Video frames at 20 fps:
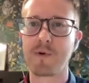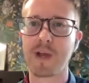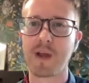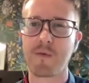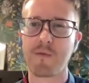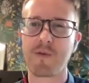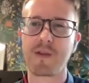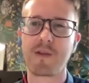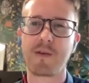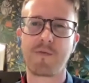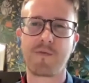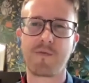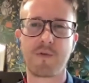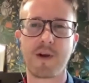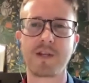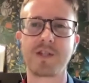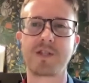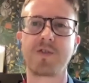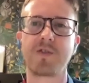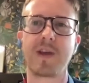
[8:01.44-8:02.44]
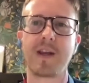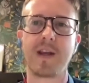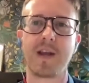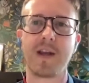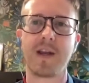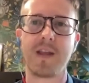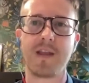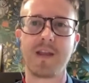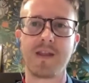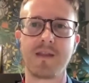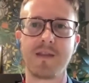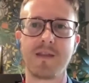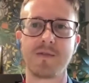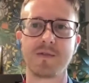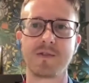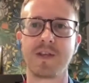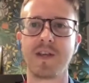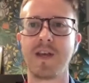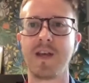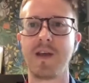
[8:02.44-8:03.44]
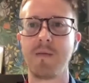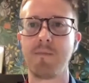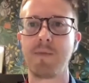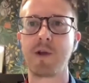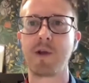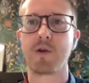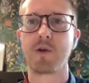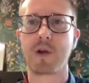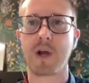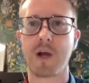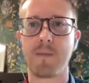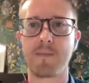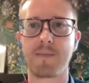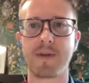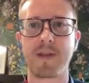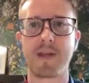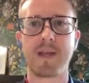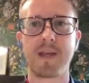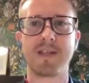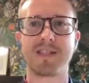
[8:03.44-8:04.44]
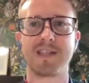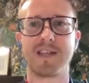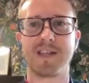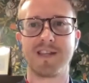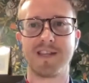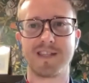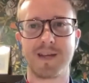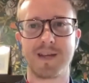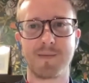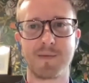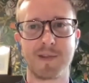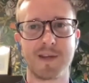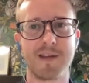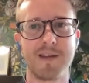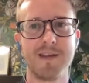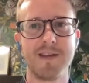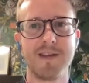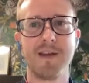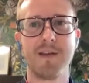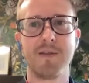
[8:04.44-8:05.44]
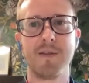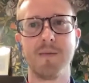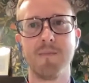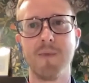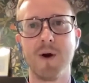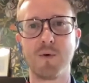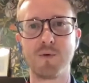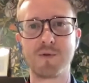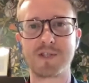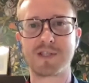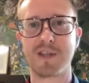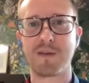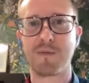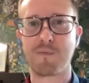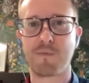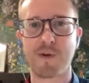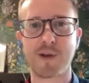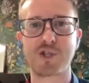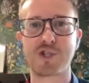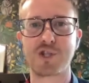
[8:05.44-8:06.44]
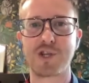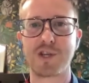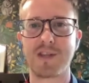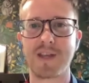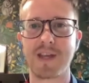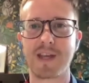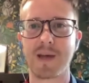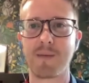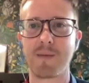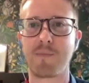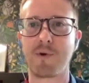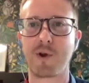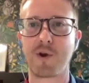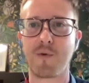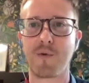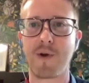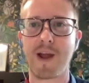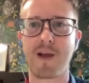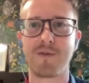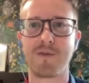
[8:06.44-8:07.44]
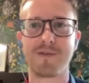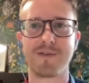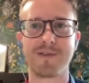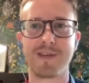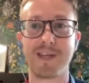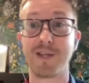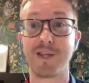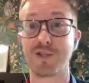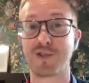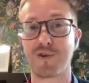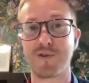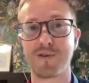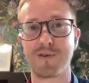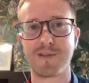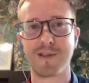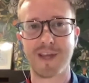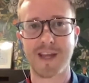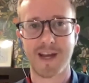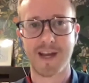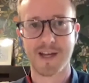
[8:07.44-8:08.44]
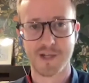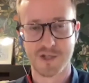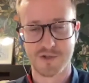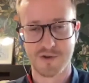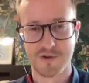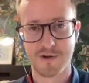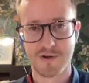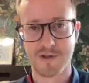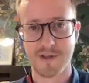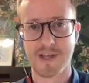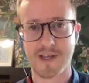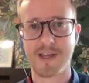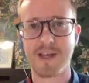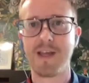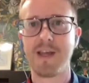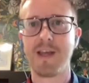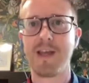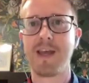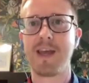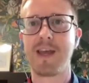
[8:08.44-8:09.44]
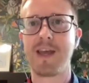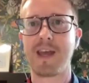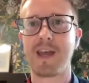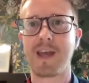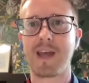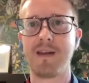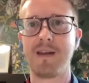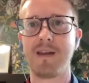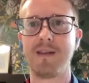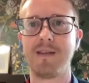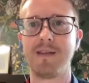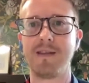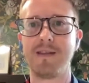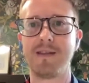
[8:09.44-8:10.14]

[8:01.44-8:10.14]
get really frustrated in those bigger companies and some of the moats and friction that get put around internally and externally, and